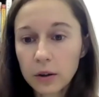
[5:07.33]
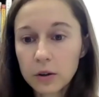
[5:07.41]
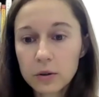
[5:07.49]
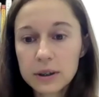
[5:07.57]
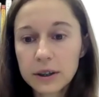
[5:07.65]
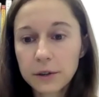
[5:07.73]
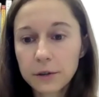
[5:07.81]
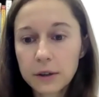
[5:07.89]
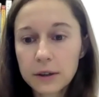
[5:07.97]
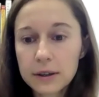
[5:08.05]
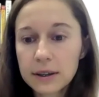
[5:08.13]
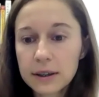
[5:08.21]
those
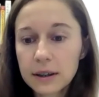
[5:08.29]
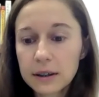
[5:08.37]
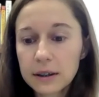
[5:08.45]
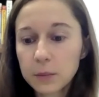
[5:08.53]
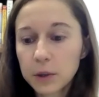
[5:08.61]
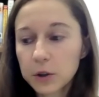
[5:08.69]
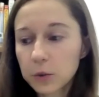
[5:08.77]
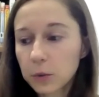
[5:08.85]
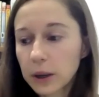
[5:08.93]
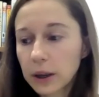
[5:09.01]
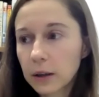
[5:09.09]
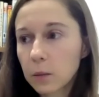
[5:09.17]
differences
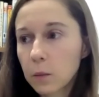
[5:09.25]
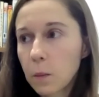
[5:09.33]
between,